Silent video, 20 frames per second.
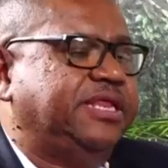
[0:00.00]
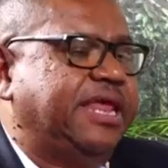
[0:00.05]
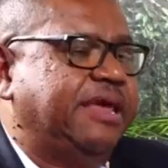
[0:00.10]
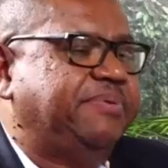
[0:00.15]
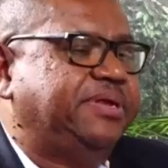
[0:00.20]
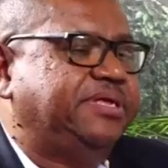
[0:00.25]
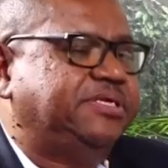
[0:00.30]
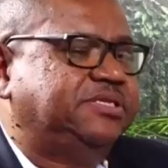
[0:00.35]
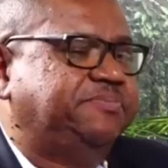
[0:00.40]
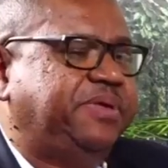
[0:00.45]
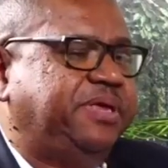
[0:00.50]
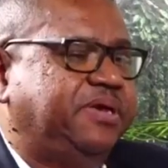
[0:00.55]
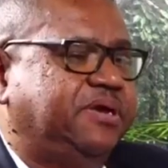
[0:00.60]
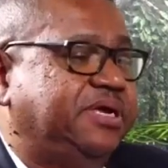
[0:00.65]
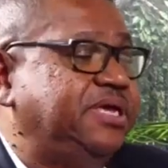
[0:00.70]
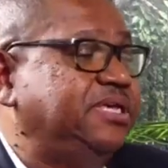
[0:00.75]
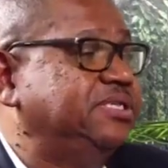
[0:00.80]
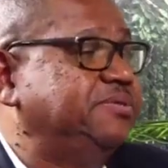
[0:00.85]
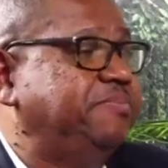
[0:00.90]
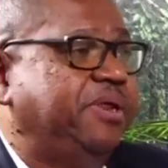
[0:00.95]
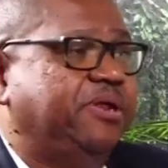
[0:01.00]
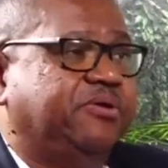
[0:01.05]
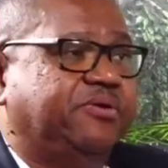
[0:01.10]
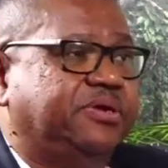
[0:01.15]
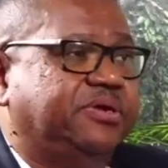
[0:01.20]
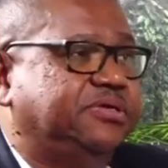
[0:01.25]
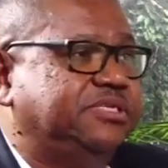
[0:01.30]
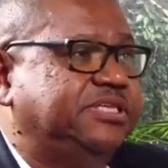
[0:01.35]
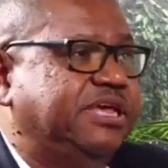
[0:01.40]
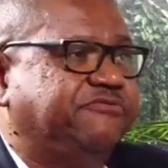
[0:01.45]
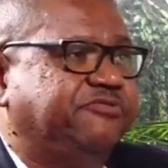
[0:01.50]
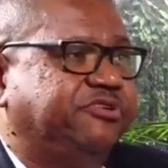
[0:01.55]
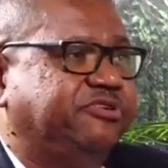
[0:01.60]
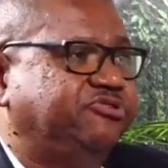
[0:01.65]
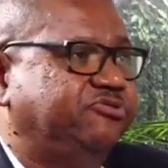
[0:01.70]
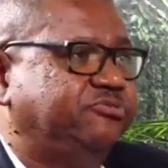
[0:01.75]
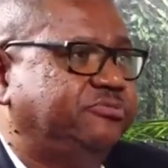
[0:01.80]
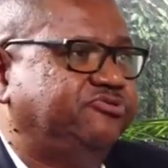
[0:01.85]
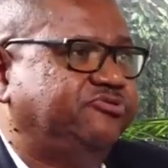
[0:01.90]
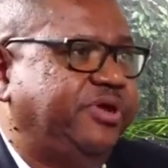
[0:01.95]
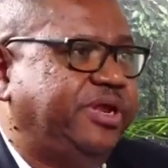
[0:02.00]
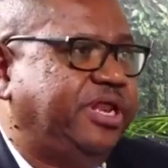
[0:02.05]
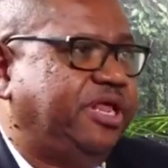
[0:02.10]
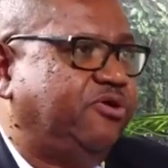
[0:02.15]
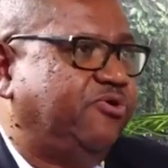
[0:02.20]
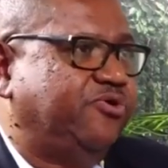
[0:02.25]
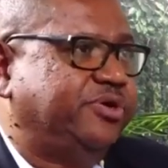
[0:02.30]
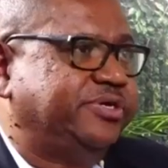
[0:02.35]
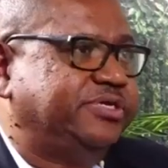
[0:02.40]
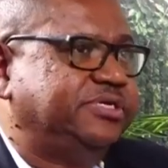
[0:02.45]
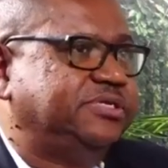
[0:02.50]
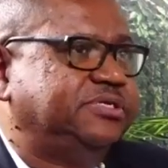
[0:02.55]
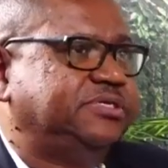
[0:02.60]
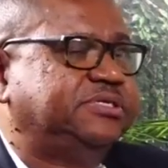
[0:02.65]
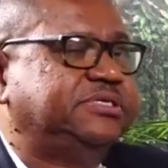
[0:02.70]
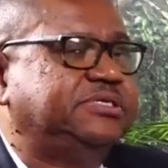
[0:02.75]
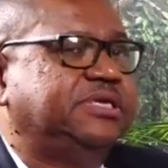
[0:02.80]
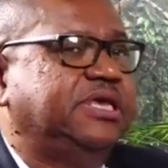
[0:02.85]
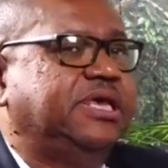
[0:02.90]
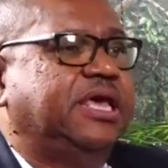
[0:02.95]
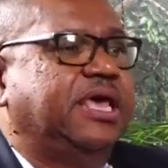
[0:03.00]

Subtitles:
deputy speaker, he's been on several training courses.